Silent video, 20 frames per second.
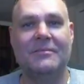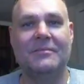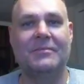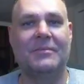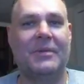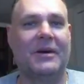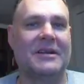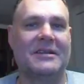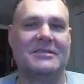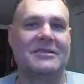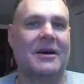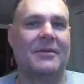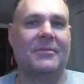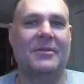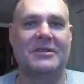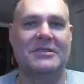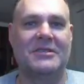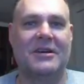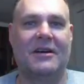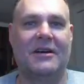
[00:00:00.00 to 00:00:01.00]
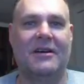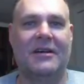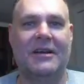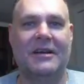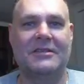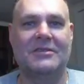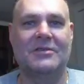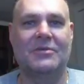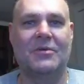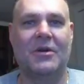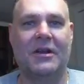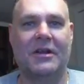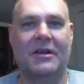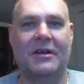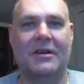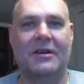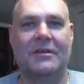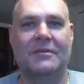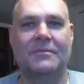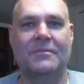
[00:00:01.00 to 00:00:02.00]
but it's not my style. I like to run and
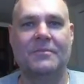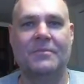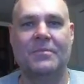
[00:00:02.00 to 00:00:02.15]
gun.